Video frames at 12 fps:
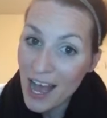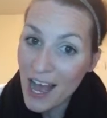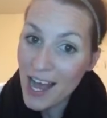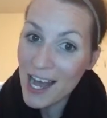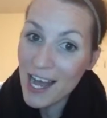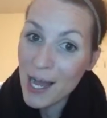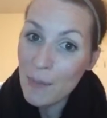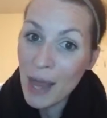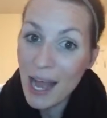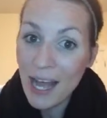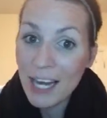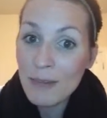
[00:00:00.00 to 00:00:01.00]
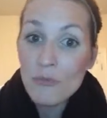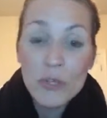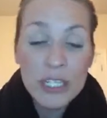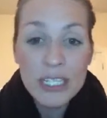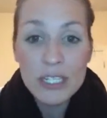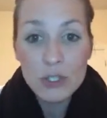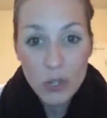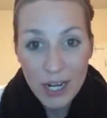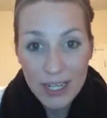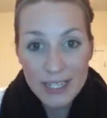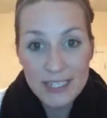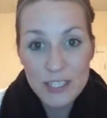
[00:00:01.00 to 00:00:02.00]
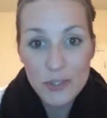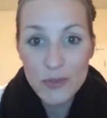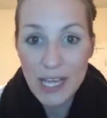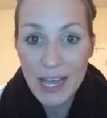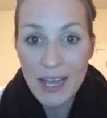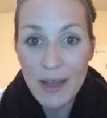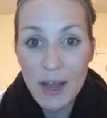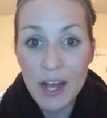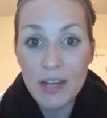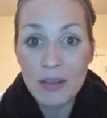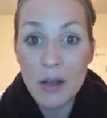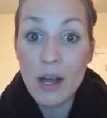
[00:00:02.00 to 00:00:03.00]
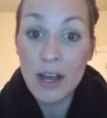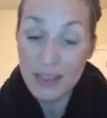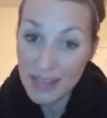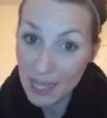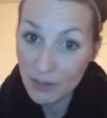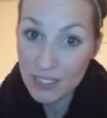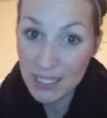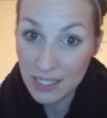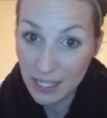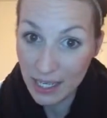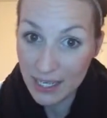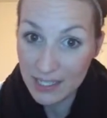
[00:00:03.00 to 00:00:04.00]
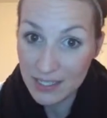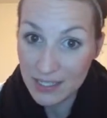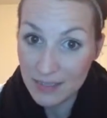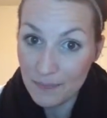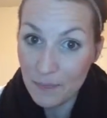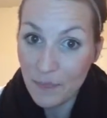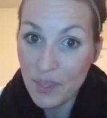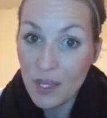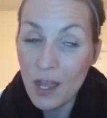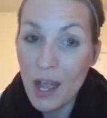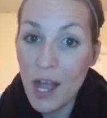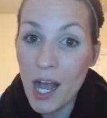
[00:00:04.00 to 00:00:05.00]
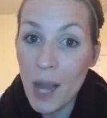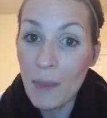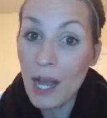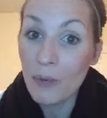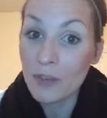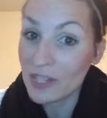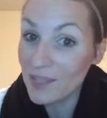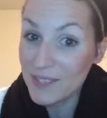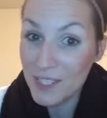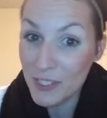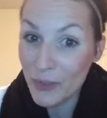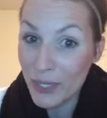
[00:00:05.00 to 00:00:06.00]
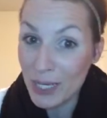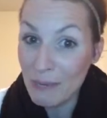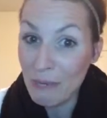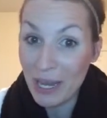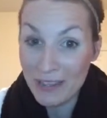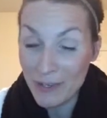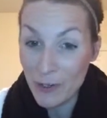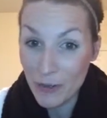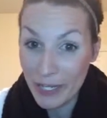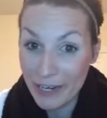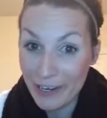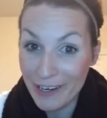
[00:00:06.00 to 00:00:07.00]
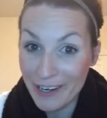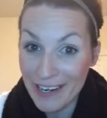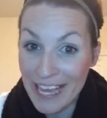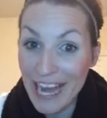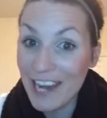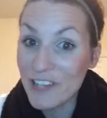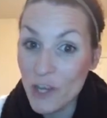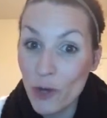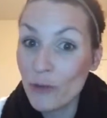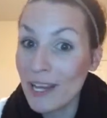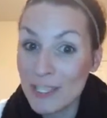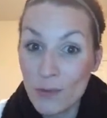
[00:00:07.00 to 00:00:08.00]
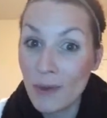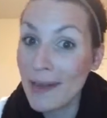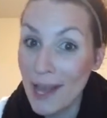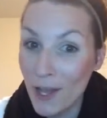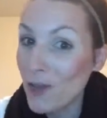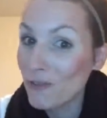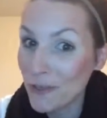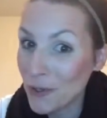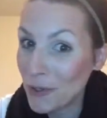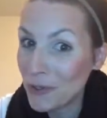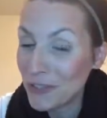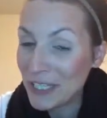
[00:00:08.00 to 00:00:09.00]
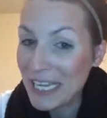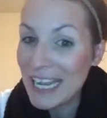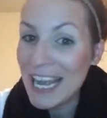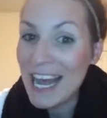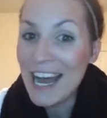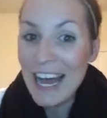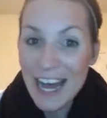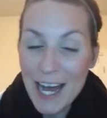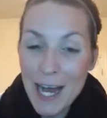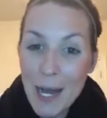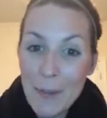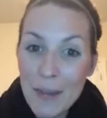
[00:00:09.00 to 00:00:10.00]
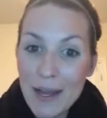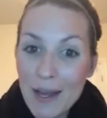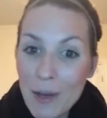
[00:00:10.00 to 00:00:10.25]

I'm really trying to get 1,000 likes. I would love to do it by the new year, and I know that's one hell of a goal. But